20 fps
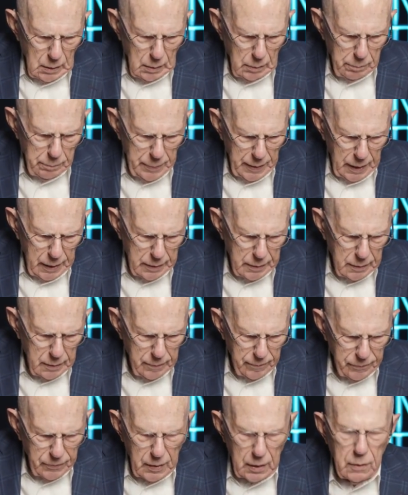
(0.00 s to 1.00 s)
But
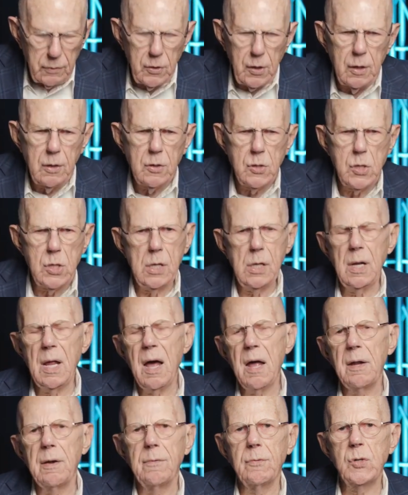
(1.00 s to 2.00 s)
there's a
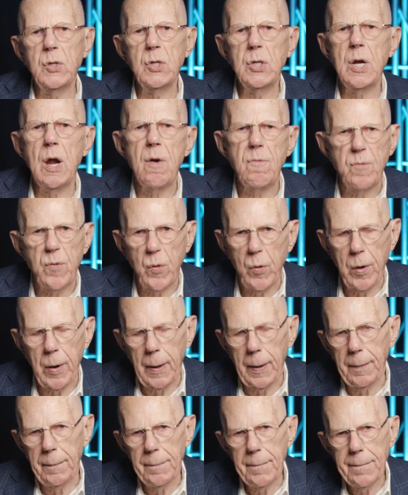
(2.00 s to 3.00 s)
lot of
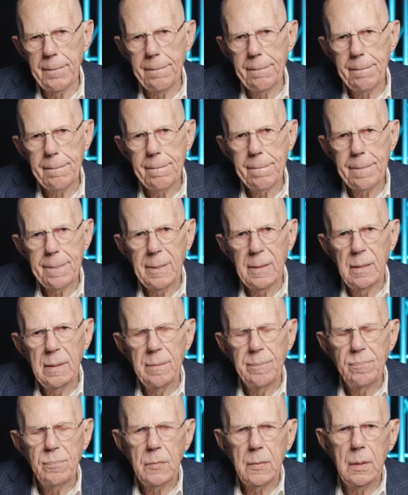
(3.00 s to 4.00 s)
suffering
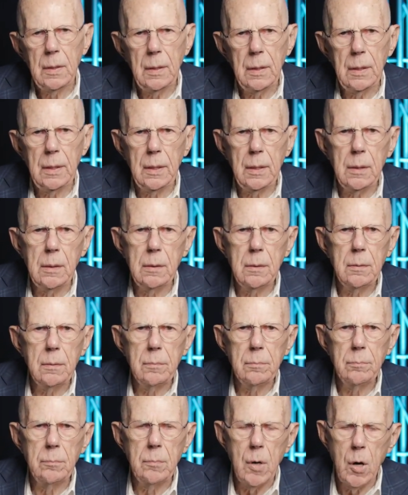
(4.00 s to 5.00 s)
in
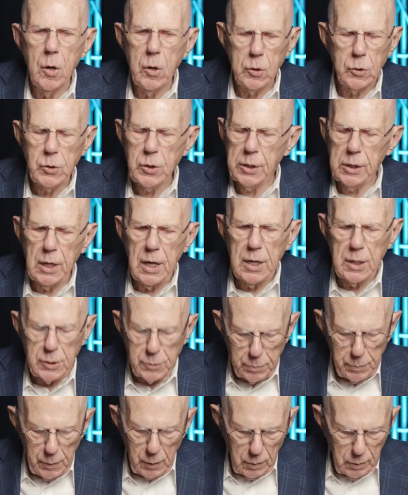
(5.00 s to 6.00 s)
Mark's
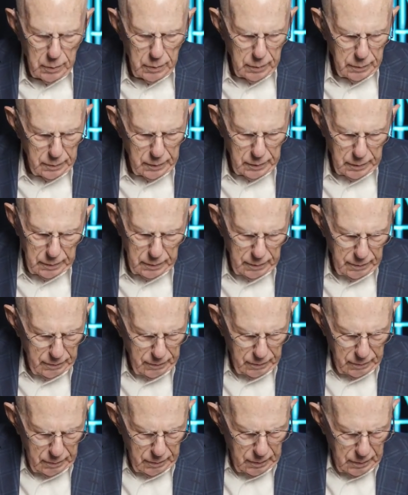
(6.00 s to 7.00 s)
gospel.
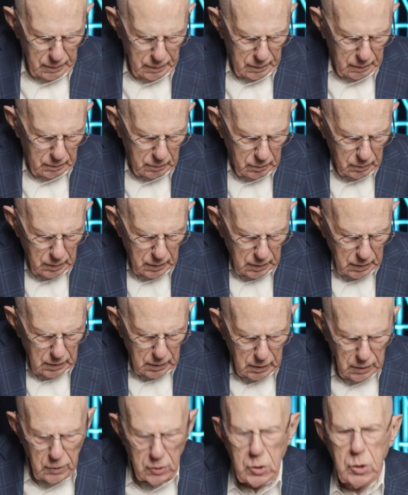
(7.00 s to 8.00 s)
Uh, it
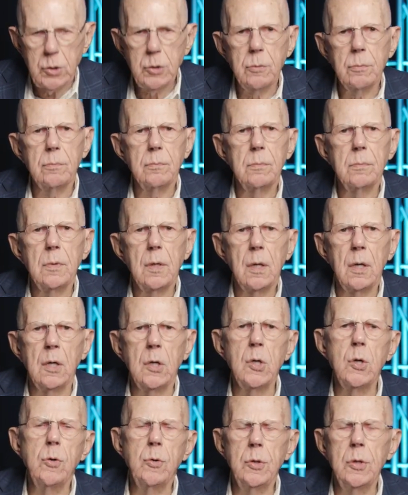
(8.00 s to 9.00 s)
is
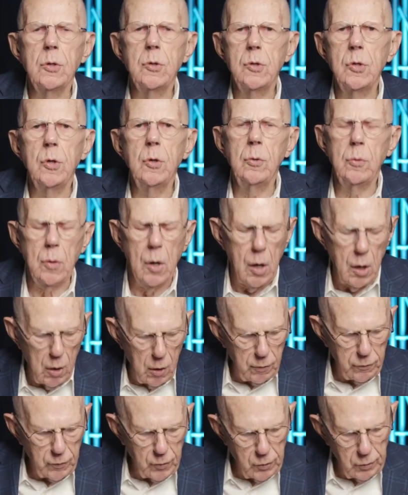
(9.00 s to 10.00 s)
alluded to
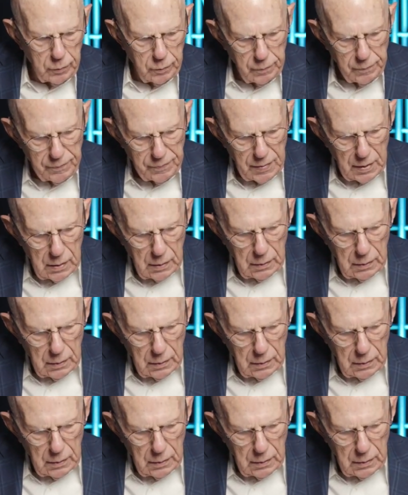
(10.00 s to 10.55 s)
often.